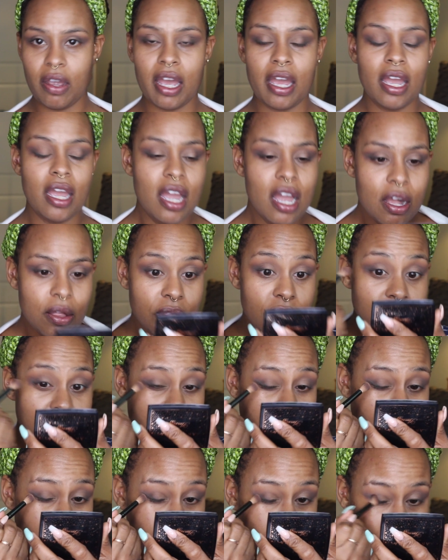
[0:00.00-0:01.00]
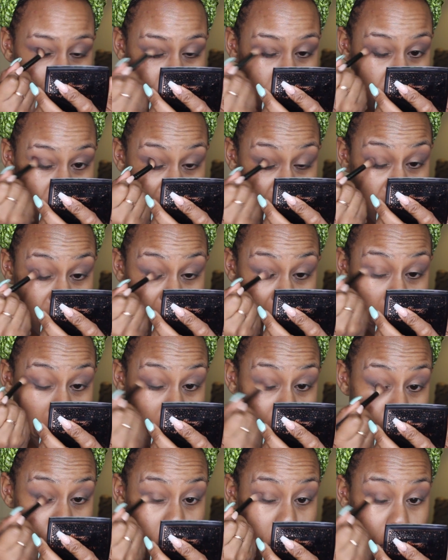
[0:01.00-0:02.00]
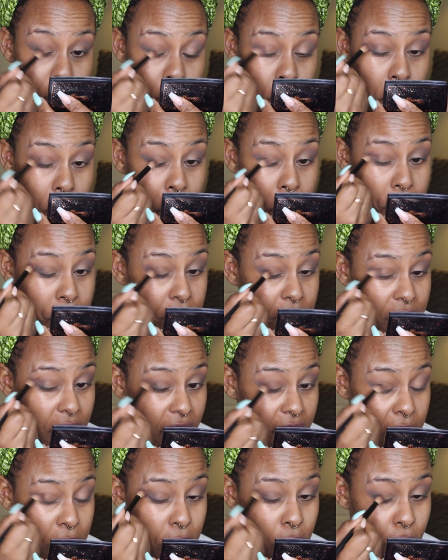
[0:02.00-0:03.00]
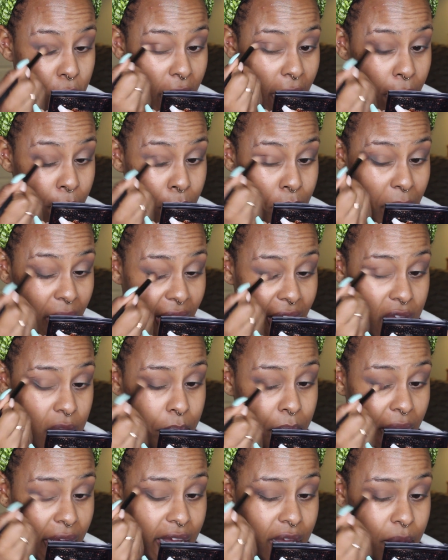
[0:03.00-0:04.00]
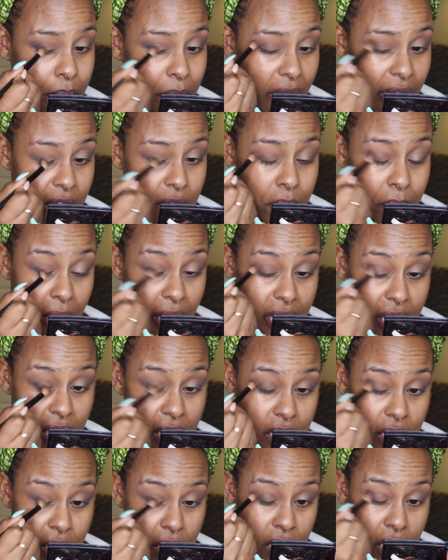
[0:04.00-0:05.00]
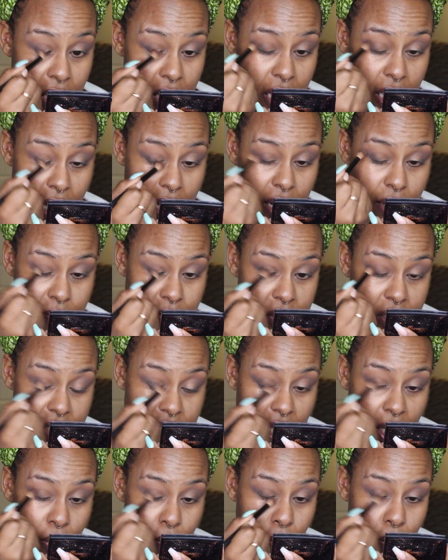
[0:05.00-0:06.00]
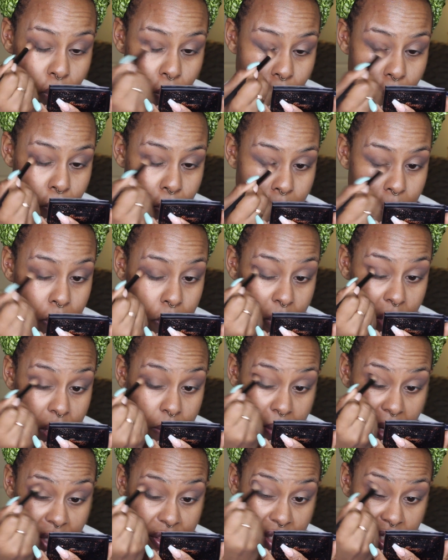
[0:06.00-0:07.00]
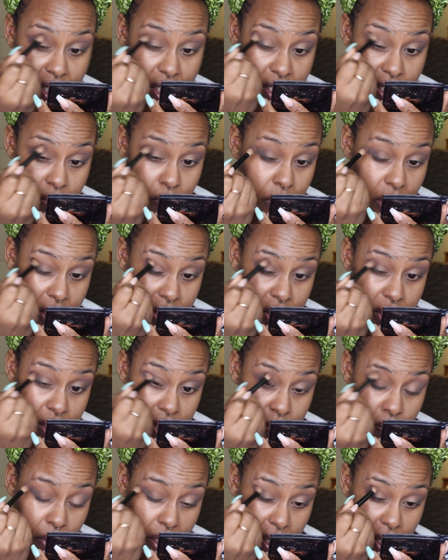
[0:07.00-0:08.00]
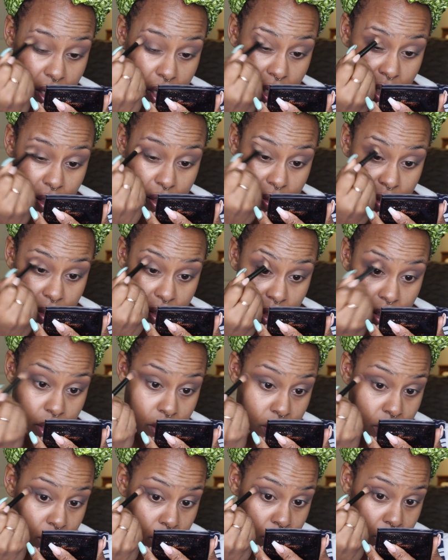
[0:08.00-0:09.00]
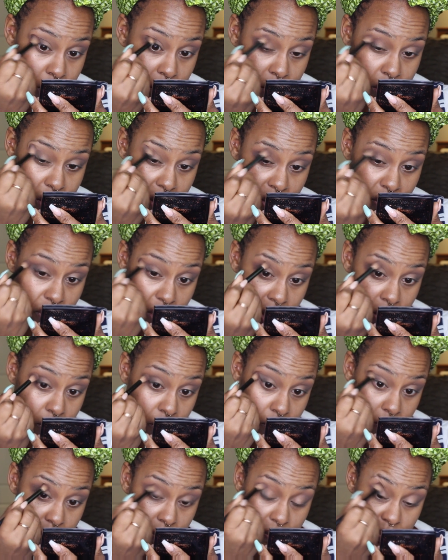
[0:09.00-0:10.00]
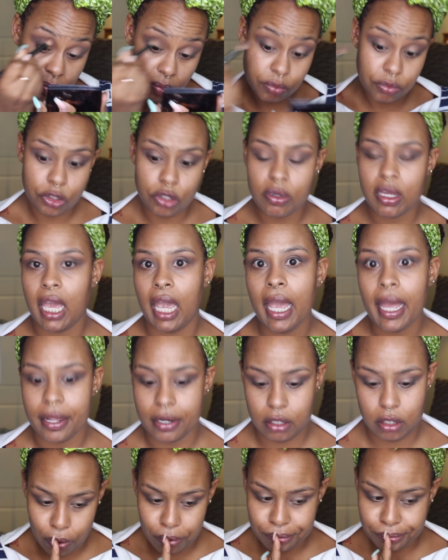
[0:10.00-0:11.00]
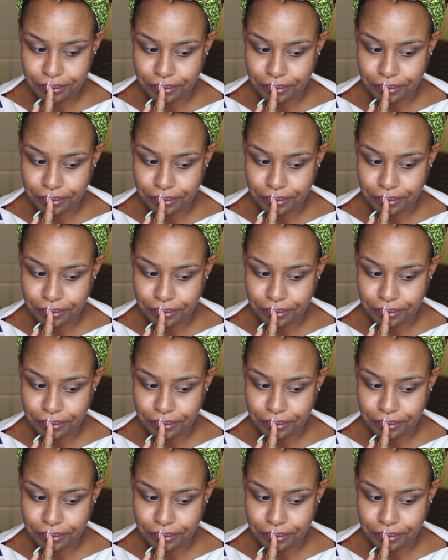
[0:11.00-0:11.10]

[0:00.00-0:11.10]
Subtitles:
Okay. There's such a culture, I think, in the beauty world of like, go out and buy it. And I'm just like, well, what about the situations where, you know, you can't?